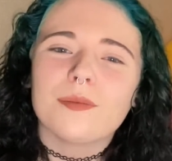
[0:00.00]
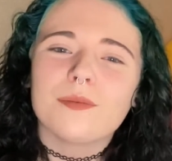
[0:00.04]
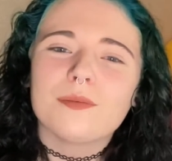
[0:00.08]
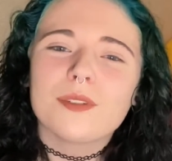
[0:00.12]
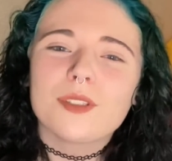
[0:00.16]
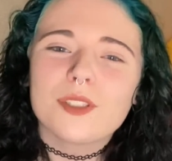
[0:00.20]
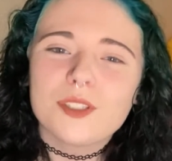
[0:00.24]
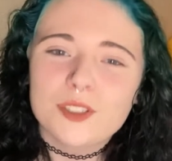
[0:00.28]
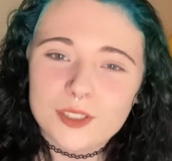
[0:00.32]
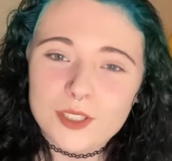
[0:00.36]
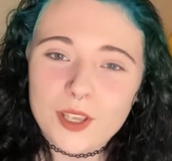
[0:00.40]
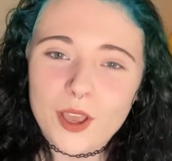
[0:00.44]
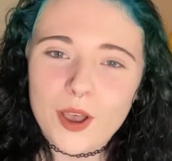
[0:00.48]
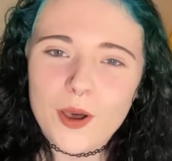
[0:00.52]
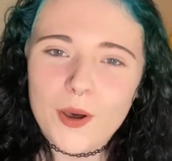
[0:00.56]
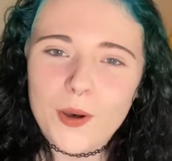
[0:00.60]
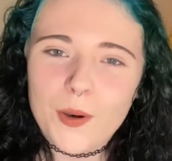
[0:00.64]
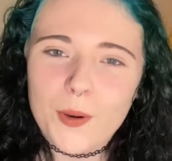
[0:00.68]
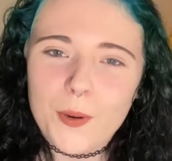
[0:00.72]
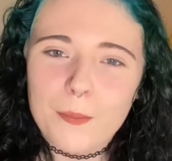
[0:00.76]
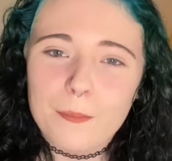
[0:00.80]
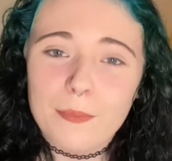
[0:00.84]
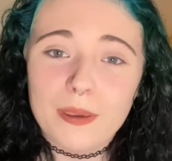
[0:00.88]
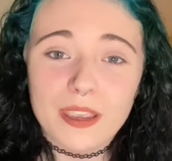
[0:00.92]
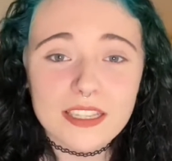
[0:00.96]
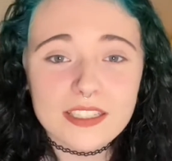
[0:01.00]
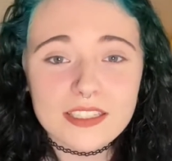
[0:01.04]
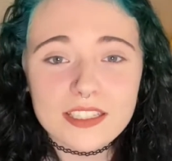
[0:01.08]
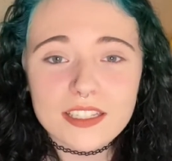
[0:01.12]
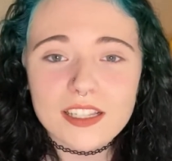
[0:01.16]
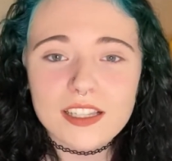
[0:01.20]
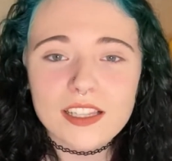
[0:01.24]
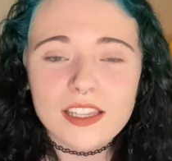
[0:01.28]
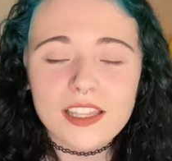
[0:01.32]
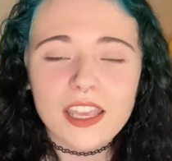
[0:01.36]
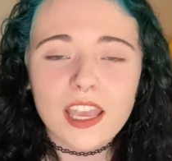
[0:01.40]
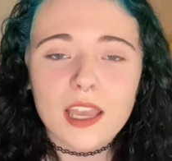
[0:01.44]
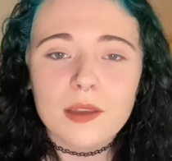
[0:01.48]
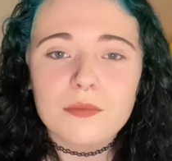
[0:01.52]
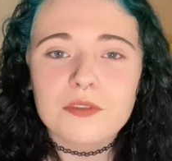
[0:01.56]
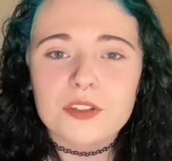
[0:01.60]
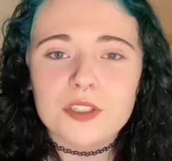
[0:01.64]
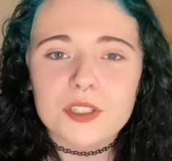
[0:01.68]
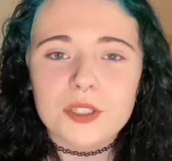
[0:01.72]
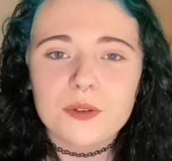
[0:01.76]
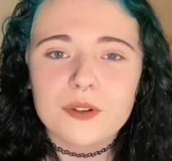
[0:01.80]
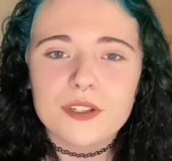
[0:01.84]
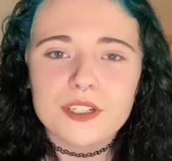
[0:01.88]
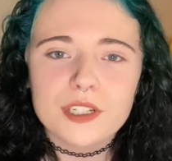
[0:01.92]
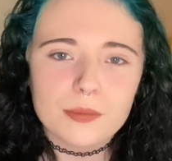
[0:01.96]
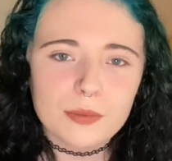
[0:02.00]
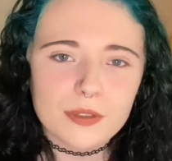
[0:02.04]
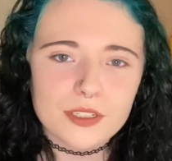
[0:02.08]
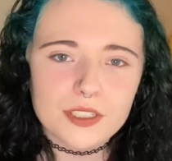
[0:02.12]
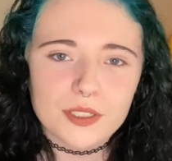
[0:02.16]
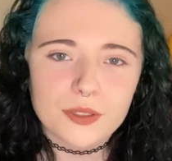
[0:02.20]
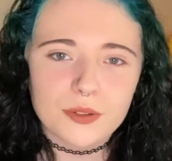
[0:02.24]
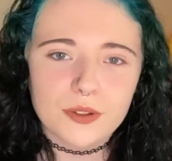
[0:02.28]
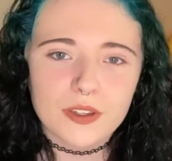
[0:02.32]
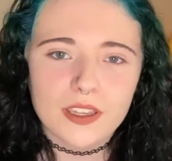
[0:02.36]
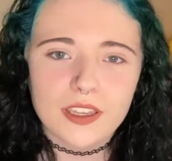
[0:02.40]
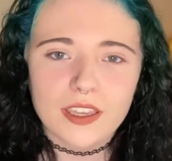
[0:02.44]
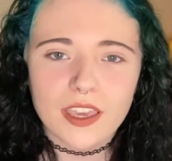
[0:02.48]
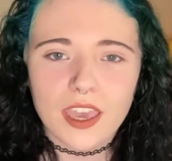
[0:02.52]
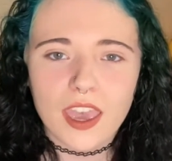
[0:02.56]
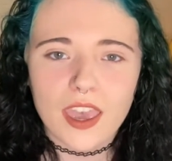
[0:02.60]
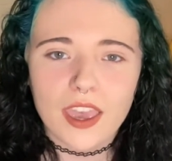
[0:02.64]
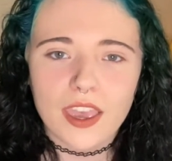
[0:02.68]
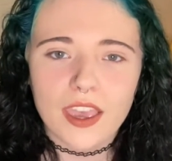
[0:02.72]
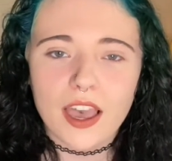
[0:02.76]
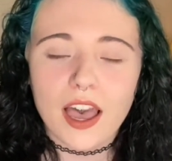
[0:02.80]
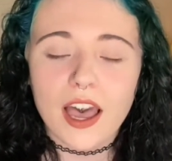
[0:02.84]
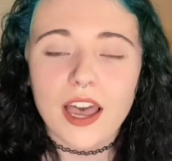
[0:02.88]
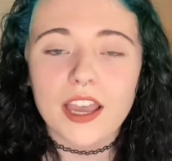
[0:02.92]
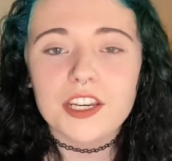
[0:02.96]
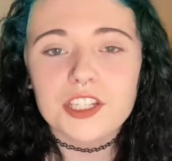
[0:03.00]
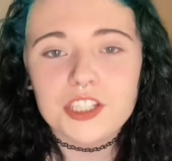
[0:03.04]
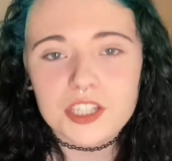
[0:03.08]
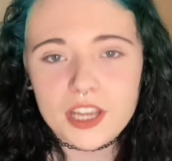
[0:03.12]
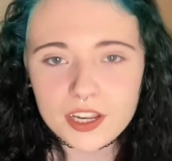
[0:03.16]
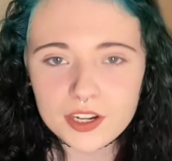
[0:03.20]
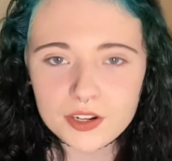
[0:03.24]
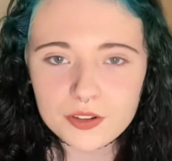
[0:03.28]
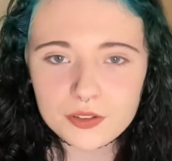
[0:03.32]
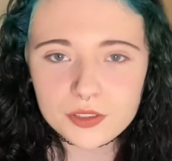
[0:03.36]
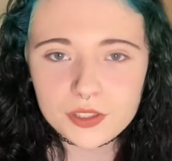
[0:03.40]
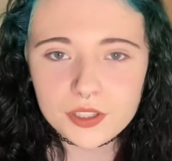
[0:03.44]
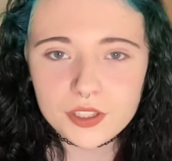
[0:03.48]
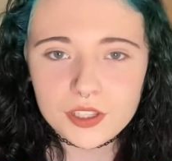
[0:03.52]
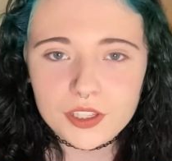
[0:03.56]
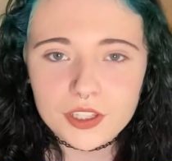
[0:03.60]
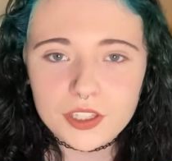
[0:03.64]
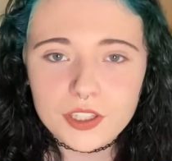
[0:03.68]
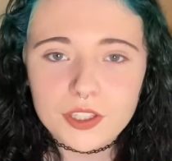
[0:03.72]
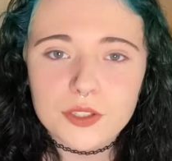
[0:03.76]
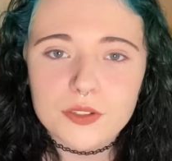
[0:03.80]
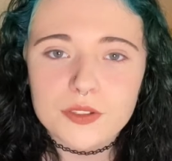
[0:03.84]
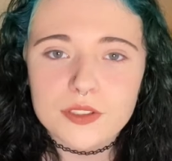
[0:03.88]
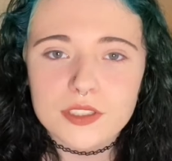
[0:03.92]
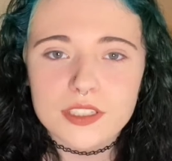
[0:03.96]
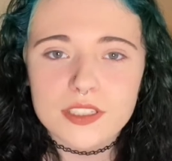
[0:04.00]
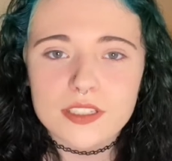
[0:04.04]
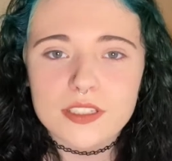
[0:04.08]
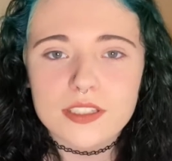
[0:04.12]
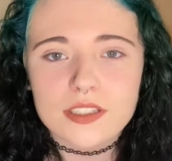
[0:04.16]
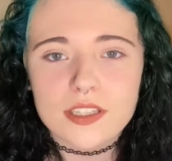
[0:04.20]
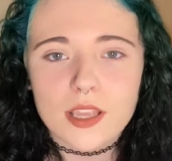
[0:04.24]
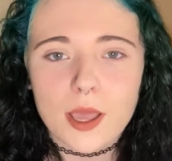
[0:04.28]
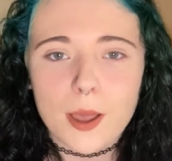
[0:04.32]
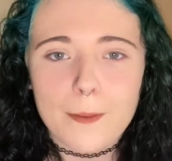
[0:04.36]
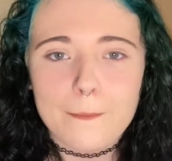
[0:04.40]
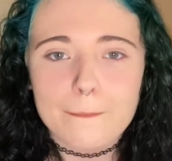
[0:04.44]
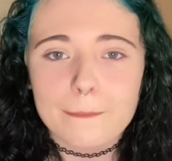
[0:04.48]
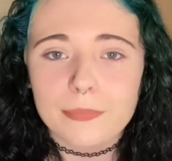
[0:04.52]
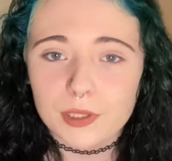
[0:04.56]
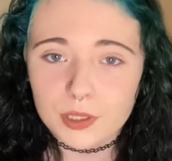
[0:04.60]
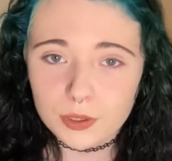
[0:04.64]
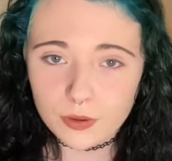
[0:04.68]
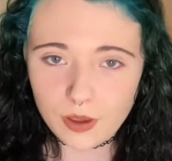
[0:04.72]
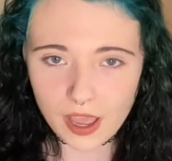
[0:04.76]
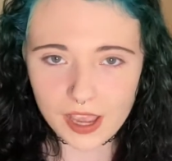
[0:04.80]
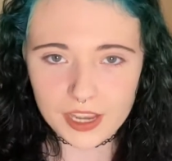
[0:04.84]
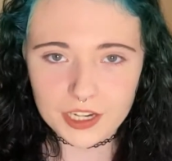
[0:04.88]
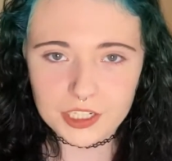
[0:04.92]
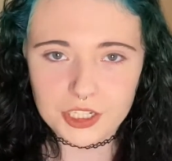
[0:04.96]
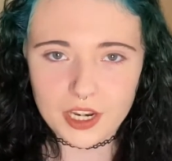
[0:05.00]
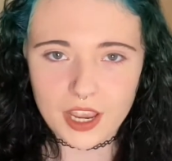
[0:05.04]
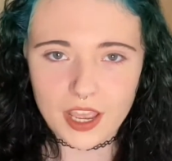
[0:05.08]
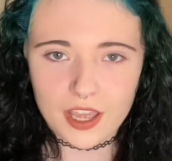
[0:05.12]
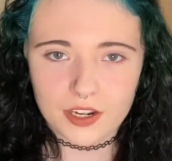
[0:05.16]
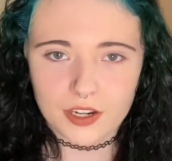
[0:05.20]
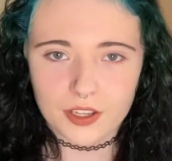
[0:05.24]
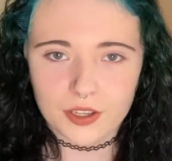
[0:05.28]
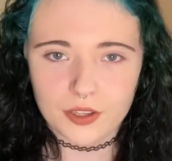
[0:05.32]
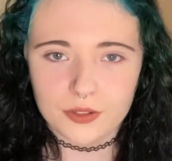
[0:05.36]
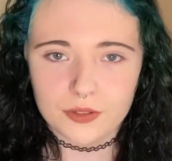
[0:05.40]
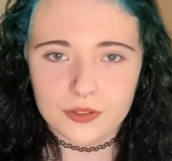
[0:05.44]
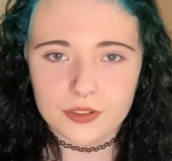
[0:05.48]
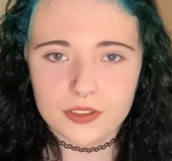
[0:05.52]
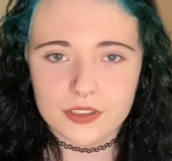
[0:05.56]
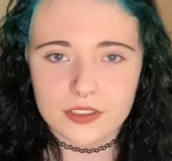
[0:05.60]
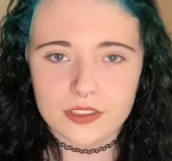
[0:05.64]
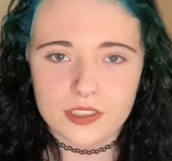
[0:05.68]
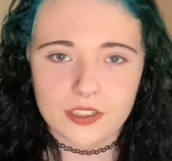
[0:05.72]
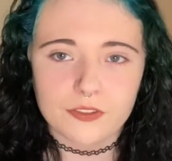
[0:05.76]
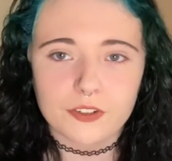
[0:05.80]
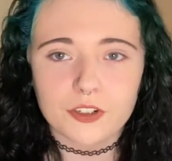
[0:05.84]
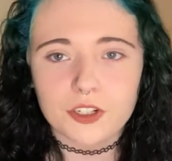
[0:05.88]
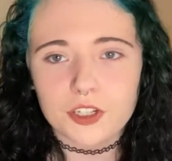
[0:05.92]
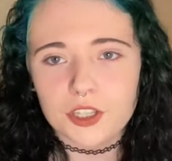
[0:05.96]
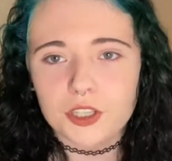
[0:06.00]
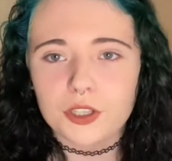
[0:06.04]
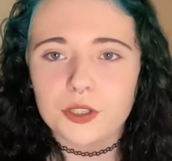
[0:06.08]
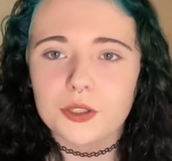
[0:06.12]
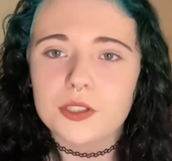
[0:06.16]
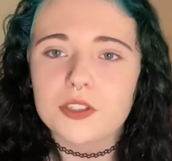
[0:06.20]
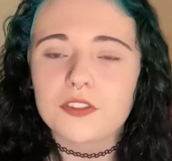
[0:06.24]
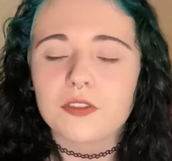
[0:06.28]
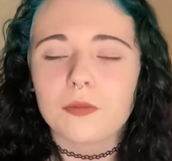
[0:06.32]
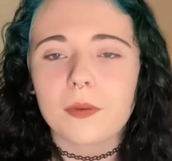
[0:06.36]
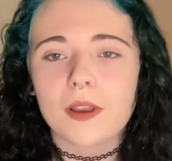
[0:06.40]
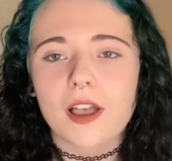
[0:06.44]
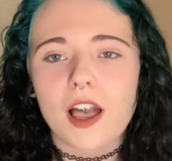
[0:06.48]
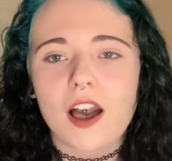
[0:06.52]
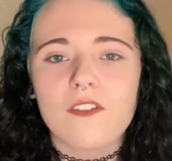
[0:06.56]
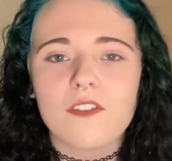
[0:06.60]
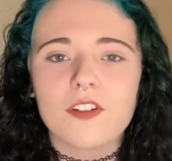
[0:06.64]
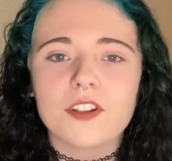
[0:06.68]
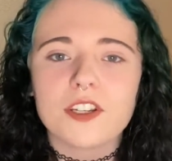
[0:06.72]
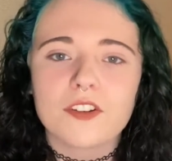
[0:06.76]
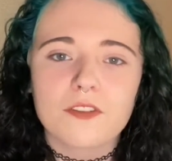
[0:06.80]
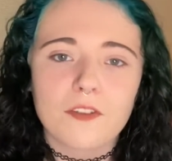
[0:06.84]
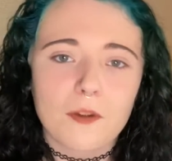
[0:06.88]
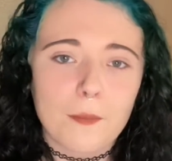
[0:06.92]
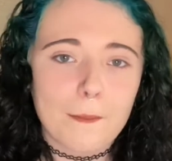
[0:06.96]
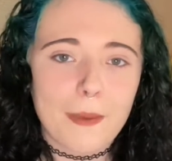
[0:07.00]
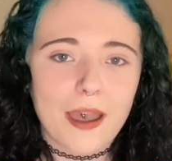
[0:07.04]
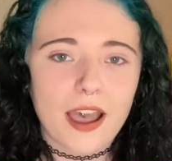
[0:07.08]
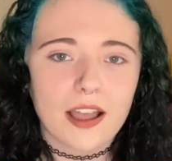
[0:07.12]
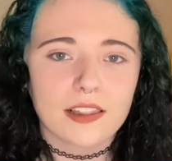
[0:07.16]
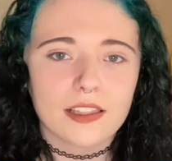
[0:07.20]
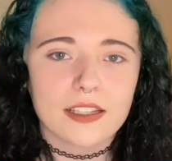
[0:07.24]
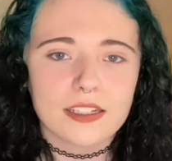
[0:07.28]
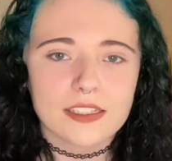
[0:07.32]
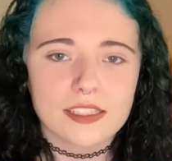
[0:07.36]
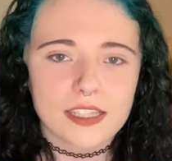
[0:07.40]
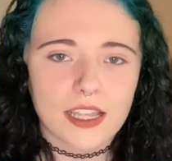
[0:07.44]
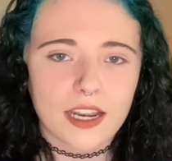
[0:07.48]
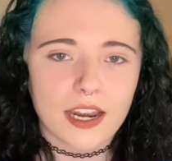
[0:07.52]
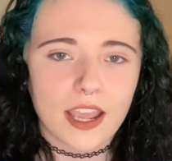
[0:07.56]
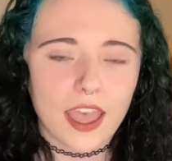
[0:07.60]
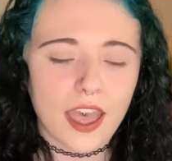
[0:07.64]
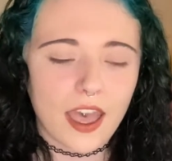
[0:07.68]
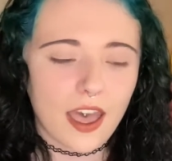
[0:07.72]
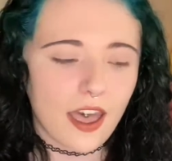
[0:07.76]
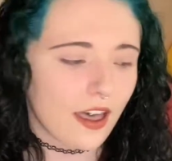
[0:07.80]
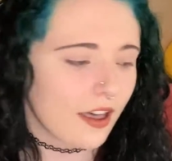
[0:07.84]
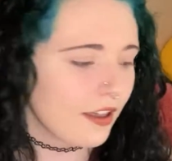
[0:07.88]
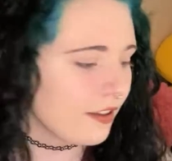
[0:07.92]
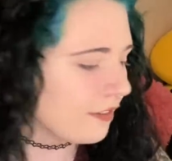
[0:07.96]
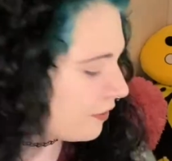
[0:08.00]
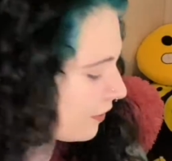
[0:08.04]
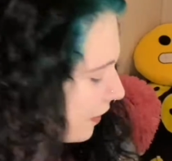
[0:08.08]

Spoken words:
So basically I'm just going to be doing a eyeshadow look using some blue eyeshadows, different hues from a couple different palettes that I have.